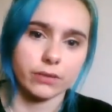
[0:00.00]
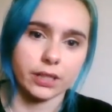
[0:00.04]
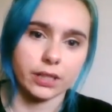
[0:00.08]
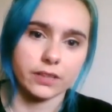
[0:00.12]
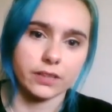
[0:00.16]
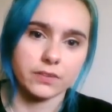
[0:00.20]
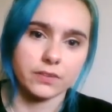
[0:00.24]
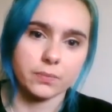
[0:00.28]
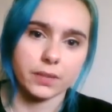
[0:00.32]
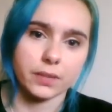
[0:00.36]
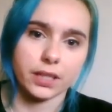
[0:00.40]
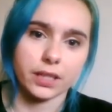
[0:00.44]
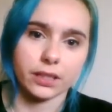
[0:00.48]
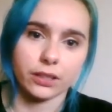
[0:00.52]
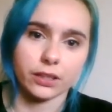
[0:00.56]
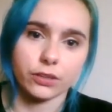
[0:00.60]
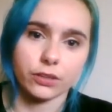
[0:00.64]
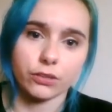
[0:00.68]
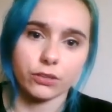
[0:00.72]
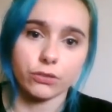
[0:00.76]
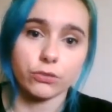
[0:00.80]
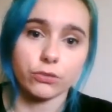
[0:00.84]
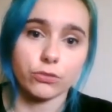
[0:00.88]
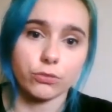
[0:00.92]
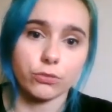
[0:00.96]
has played a
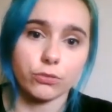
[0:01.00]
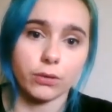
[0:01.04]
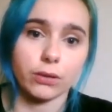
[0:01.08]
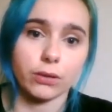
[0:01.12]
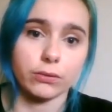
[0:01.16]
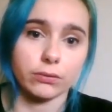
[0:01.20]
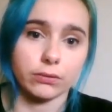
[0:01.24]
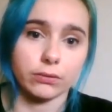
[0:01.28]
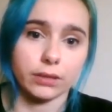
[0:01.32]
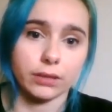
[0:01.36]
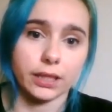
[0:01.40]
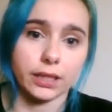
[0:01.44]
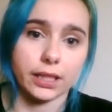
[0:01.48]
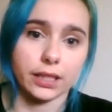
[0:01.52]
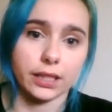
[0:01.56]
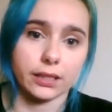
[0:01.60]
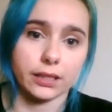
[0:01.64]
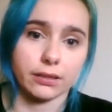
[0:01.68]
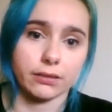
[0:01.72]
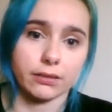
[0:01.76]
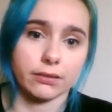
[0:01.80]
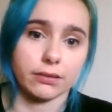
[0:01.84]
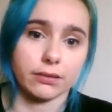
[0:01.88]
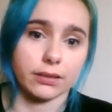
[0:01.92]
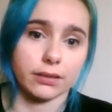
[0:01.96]
huge role
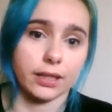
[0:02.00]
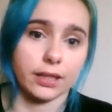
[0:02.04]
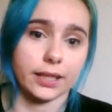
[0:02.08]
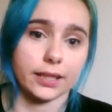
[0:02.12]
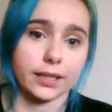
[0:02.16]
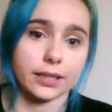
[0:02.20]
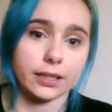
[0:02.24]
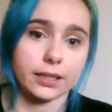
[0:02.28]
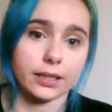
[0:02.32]
in like